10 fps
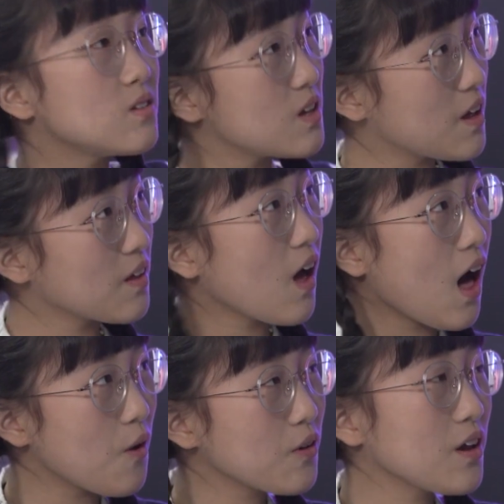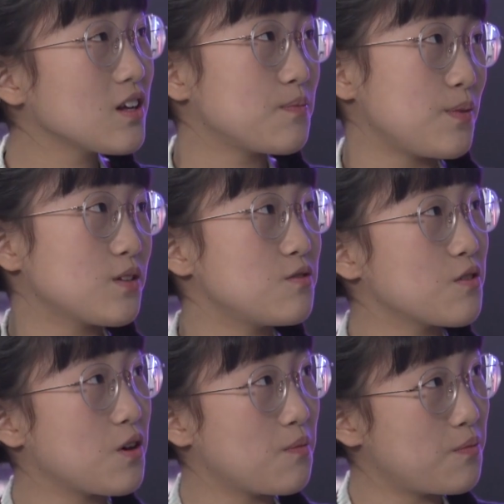Then how can I speak to
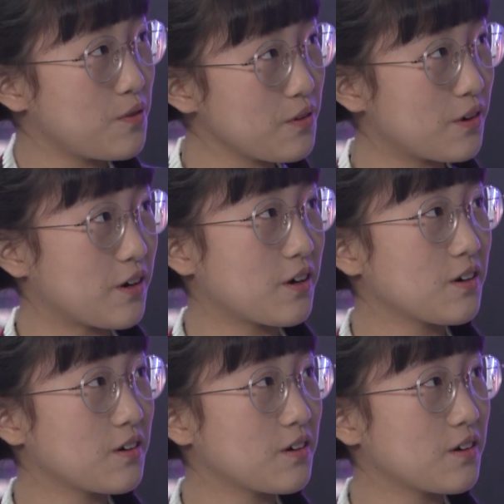a computer?